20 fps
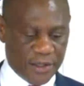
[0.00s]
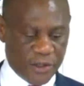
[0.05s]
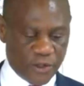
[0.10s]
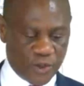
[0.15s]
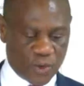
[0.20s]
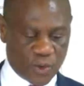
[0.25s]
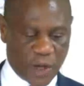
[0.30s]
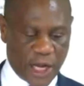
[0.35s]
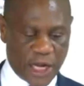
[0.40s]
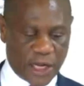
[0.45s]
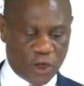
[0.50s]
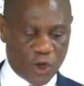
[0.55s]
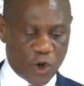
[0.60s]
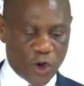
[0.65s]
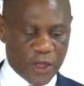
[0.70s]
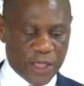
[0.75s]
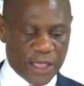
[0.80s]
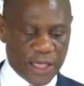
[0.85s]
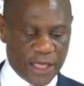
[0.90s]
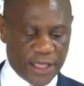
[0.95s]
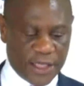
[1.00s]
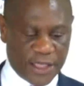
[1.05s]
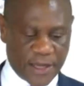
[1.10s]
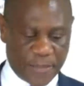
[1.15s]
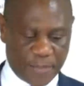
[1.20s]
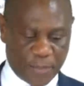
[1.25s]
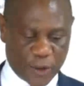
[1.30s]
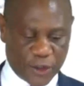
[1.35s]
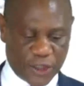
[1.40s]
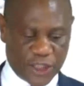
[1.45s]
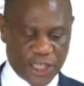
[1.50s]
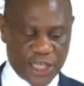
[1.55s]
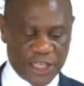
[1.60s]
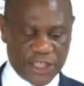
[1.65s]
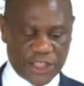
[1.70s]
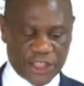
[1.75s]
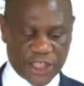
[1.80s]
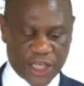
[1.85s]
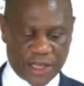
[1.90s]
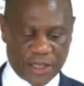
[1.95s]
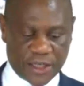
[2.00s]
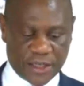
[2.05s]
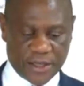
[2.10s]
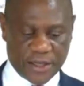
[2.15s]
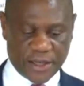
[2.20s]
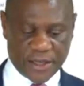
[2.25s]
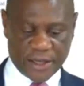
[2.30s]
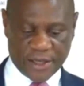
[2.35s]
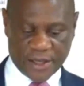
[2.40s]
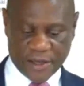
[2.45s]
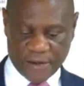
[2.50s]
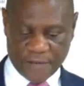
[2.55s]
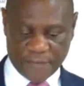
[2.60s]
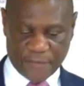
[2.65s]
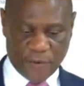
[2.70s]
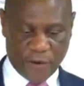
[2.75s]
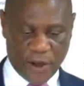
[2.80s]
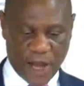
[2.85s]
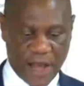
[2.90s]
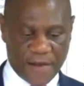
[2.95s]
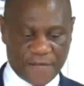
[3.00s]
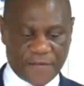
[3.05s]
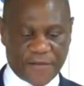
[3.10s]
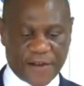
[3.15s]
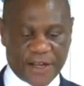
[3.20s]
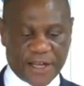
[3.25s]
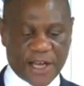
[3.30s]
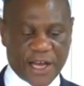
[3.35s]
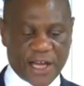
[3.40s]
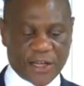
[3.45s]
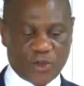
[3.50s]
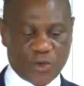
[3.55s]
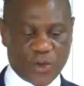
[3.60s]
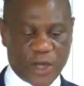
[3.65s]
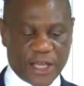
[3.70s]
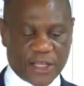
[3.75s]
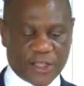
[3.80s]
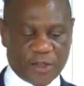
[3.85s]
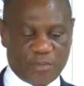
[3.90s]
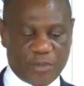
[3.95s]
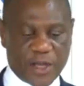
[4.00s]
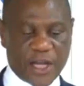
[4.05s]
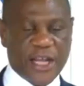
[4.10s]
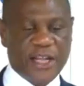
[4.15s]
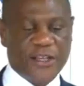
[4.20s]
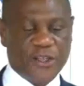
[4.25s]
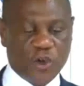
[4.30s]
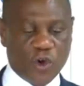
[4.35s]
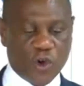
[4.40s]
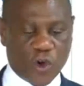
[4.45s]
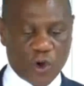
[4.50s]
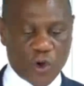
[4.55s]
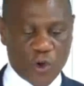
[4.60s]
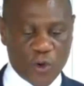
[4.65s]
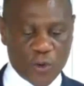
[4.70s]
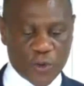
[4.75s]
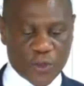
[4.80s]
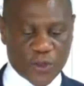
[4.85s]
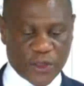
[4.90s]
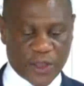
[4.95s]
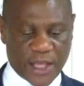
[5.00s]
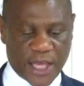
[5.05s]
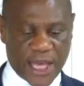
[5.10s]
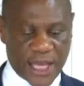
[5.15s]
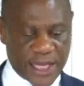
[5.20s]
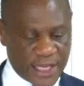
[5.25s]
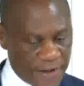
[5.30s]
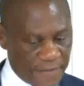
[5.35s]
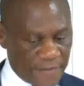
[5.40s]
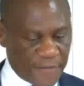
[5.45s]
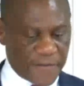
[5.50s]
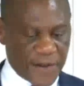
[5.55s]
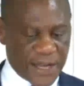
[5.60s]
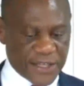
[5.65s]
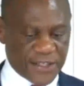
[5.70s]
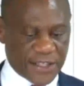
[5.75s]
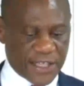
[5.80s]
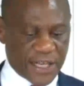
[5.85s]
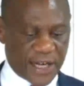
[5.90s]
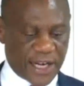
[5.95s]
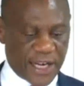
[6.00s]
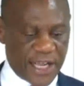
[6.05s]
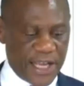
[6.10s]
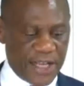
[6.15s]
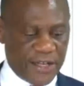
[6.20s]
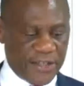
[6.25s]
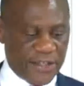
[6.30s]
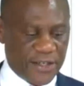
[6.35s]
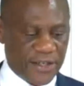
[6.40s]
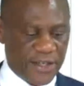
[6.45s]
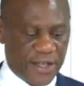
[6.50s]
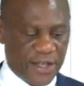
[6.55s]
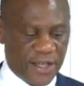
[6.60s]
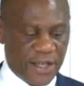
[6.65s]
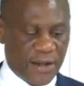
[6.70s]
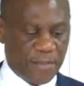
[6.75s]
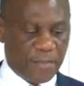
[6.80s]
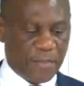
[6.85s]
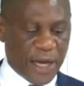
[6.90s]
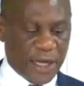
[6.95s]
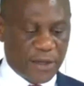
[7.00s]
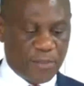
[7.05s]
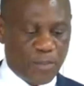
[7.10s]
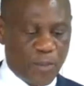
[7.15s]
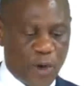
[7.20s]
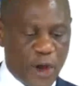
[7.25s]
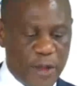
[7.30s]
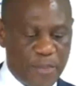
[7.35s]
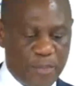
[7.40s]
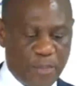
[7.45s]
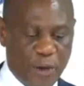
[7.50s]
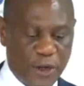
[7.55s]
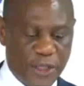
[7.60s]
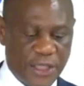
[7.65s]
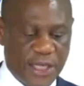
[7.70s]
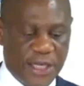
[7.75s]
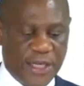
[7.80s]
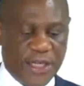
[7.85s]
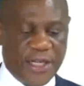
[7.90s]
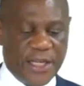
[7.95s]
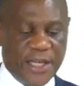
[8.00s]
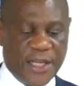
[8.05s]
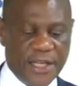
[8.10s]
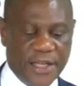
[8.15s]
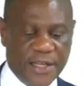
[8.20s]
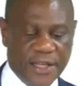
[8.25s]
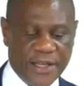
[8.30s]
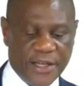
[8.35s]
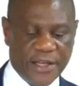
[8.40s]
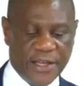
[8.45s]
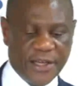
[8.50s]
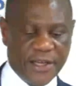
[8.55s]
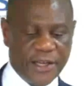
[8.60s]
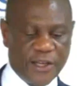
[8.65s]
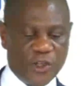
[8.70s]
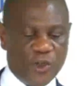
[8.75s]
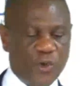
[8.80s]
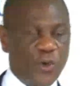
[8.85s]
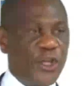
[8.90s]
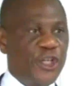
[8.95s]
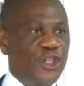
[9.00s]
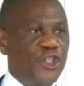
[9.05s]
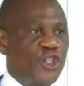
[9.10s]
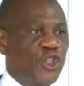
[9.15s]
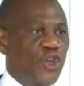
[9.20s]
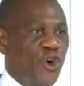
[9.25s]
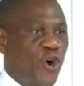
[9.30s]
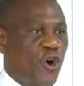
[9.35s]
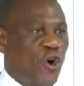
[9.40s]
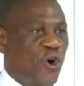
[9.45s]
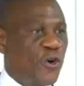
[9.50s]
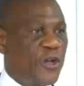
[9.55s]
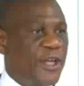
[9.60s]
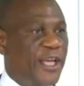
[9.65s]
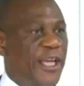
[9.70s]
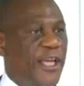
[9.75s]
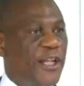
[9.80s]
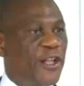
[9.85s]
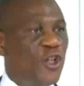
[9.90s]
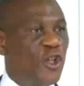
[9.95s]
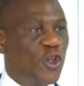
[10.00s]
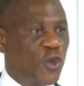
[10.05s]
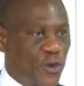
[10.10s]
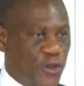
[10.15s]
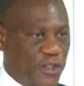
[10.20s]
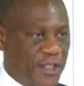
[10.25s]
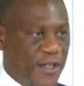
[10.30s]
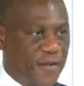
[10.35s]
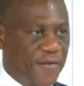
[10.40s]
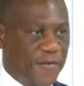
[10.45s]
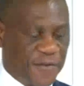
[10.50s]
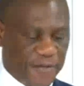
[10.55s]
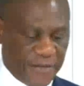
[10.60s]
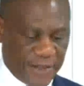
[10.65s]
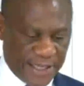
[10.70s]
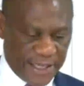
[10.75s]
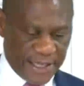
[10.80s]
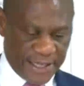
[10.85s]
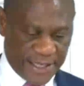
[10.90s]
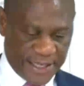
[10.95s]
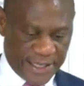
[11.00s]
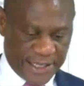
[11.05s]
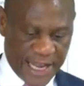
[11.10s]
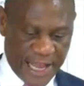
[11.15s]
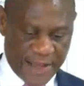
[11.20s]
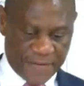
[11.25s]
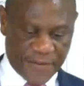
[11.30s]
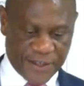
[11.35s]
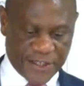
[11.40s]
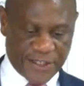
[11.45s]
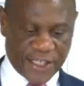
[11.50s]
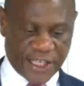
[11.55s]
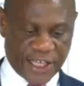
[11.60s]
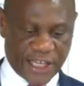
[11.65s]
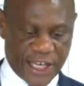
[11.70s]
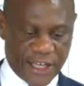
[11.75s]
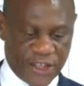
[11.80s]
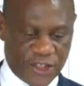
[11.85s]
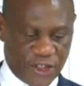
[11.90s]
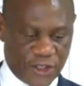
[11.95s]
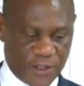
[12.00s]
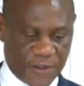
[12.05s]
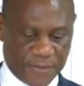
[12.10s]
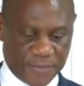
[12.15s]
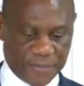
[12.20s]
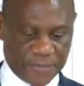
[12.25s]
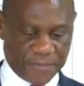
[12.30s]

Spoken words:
to unlocking the potential for Africa to experience growth at a faster rate, but more importantly, to ensure inclusive diversification.